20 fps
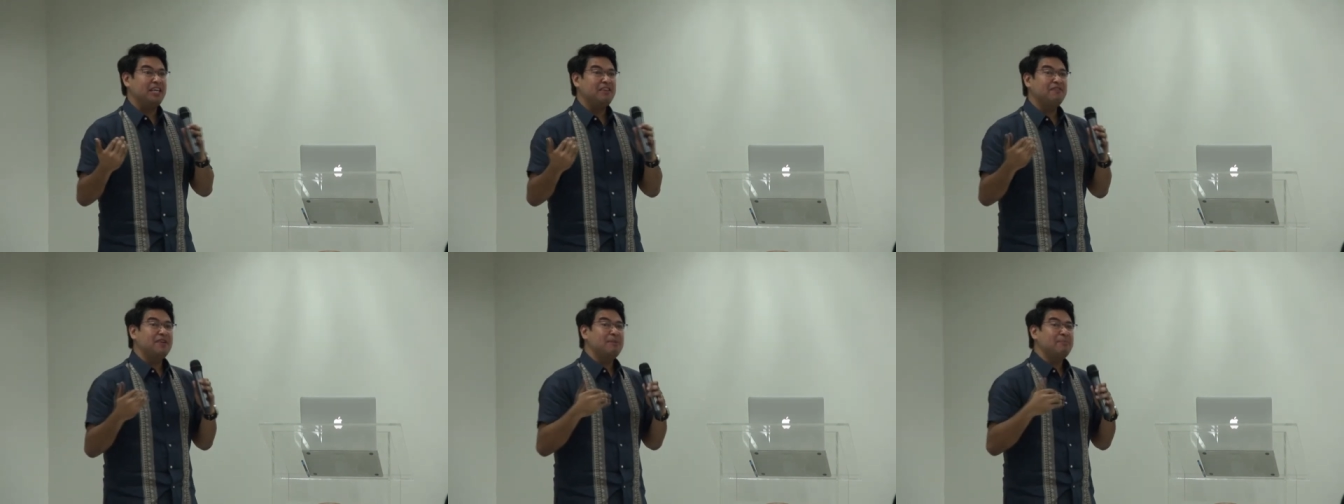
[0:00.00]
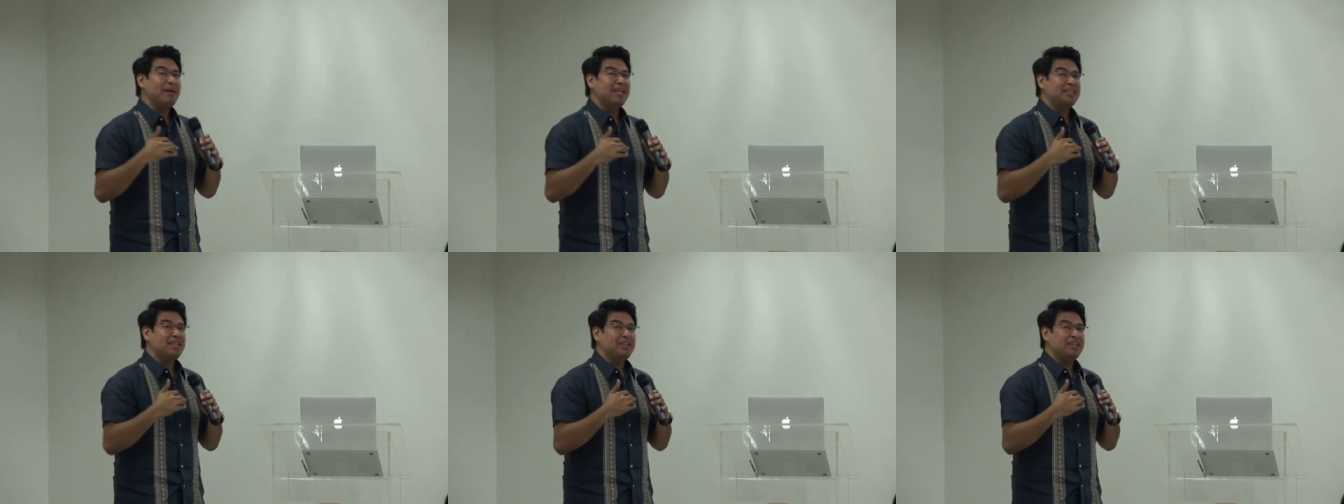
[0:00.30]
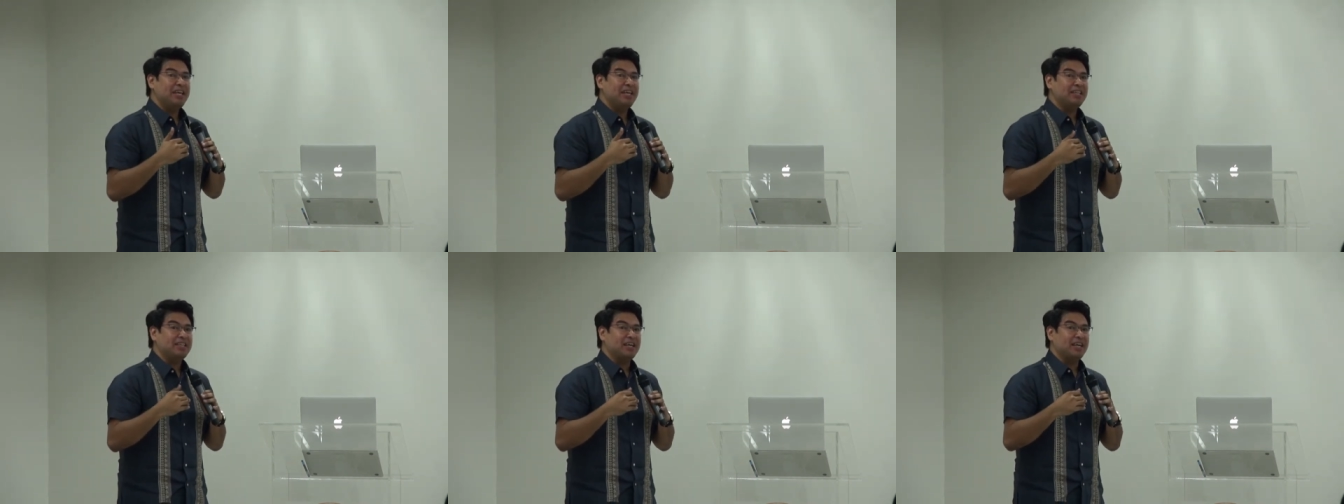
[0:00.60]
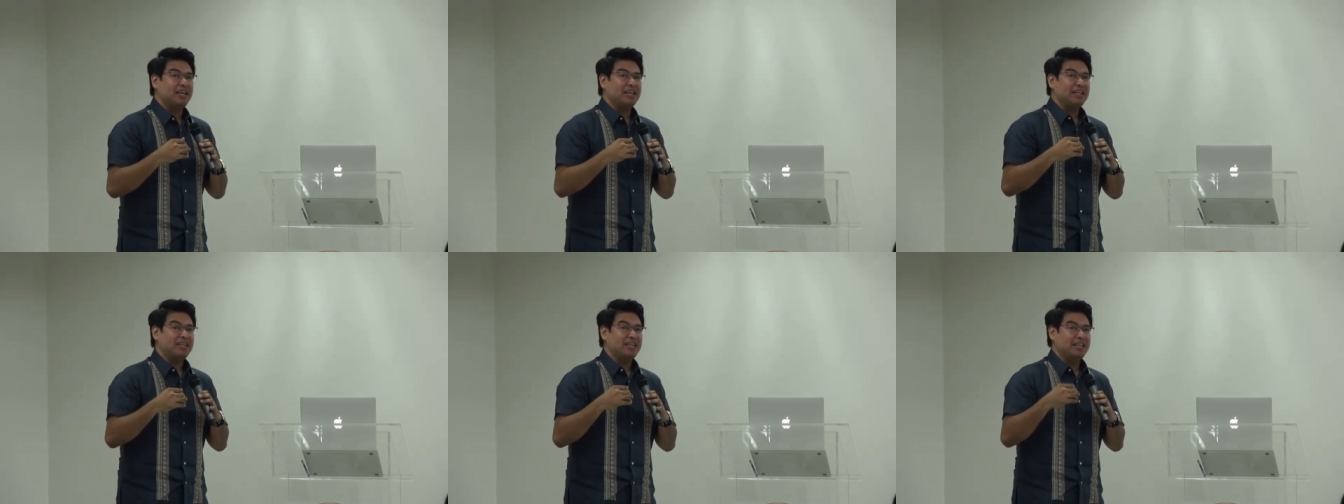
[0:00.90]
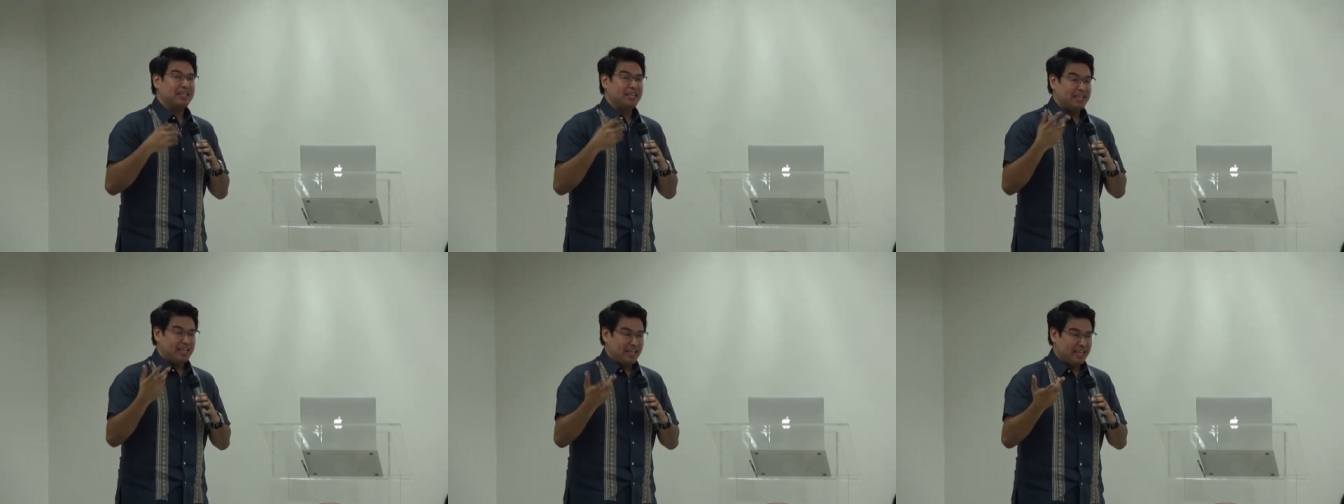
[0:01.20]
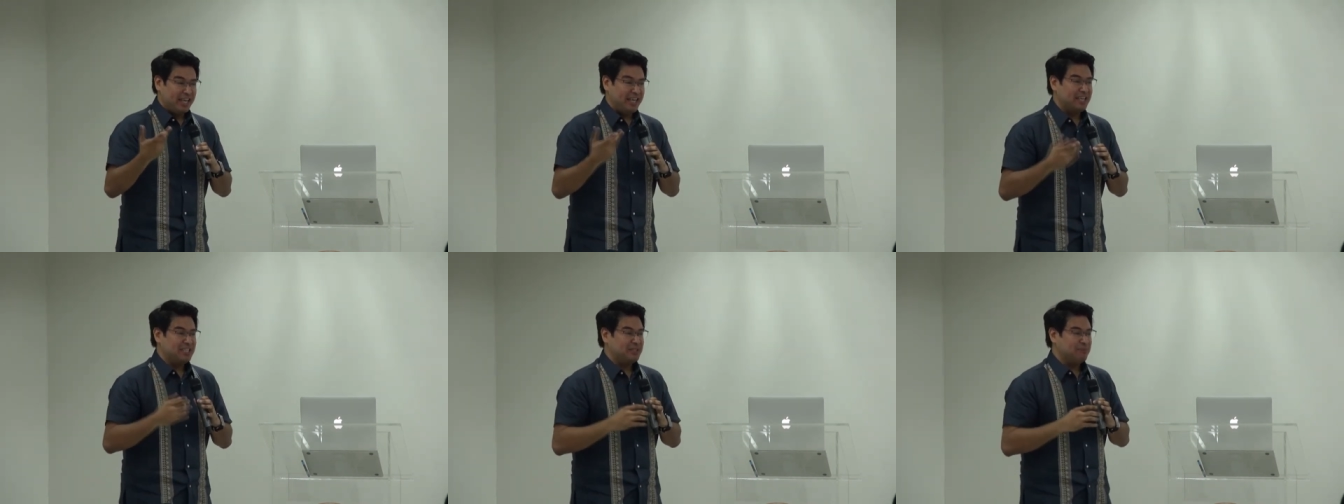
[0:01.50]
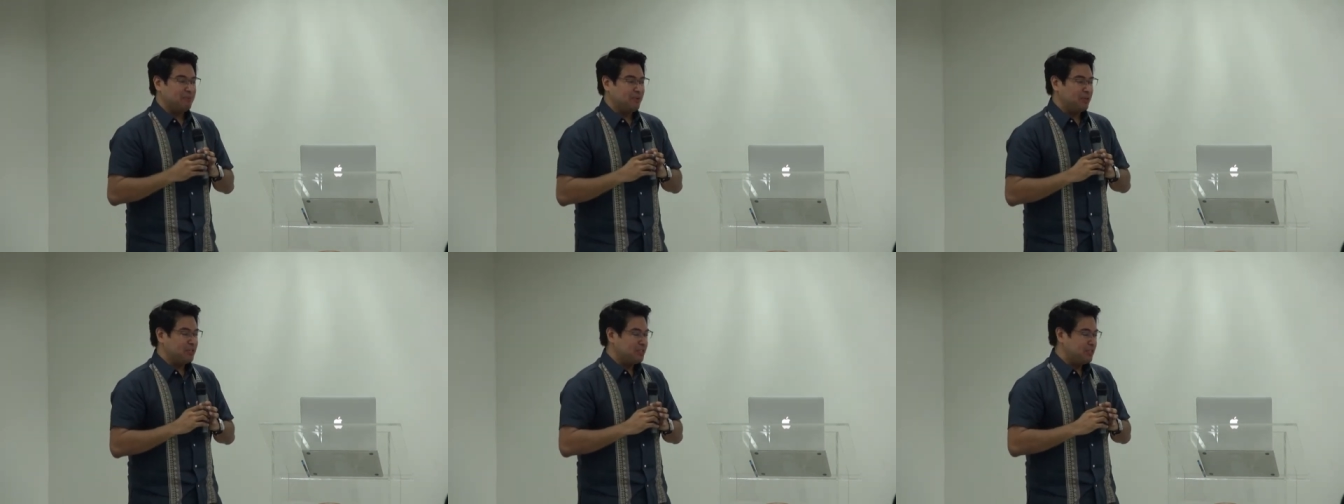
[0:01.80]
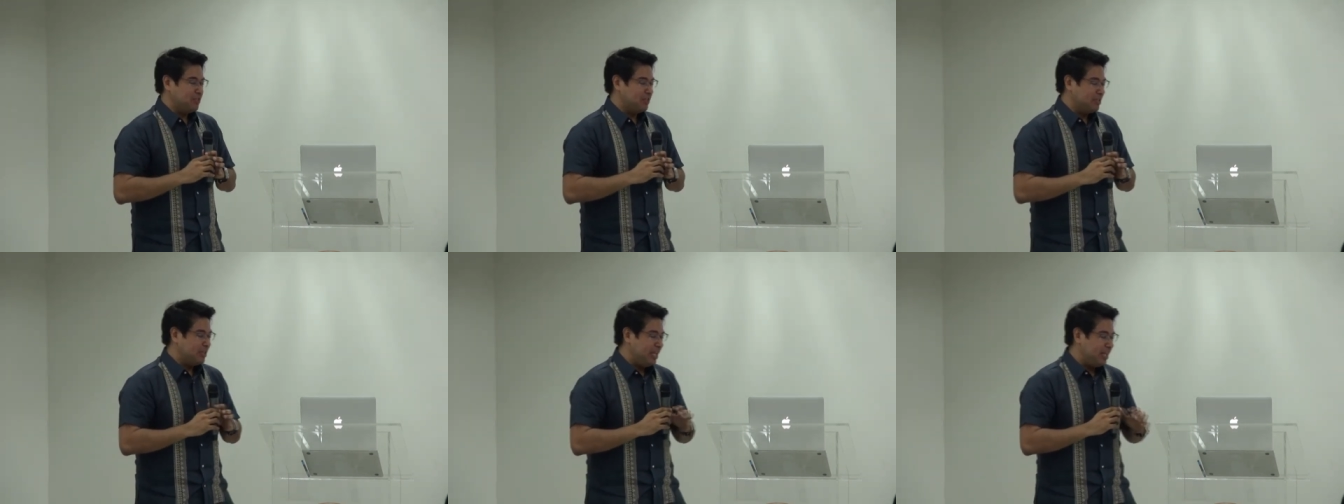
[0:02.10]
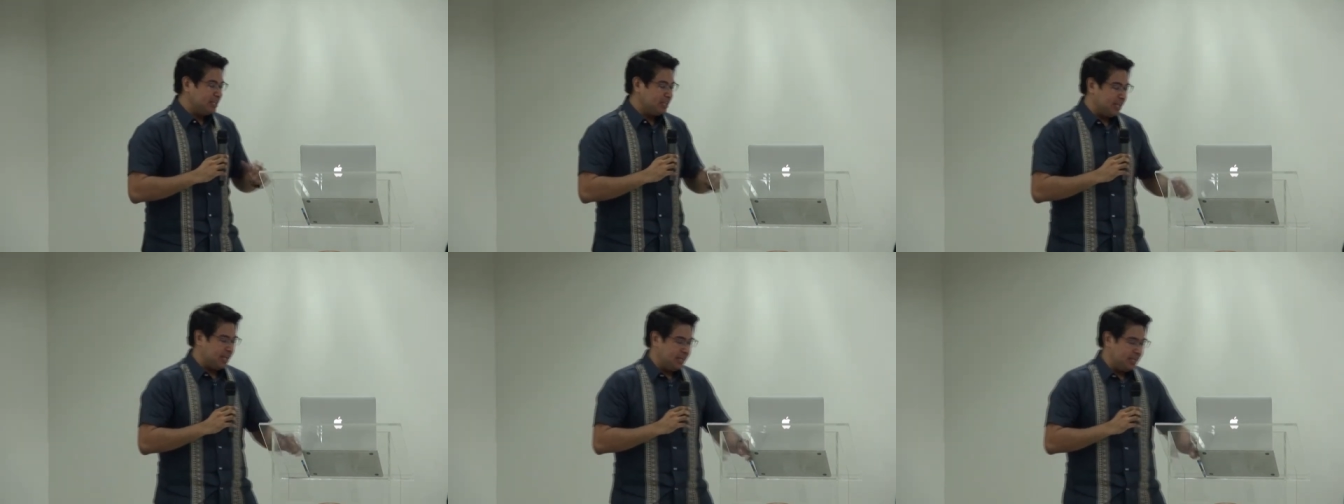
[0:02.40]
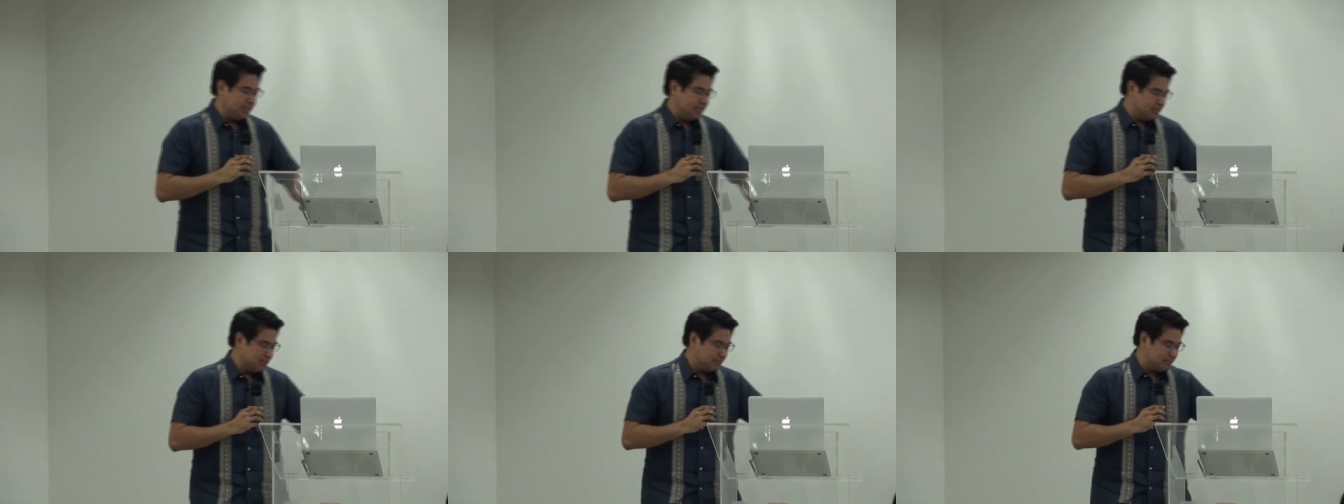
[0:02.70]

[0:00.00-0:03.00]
Even metadata is personal data.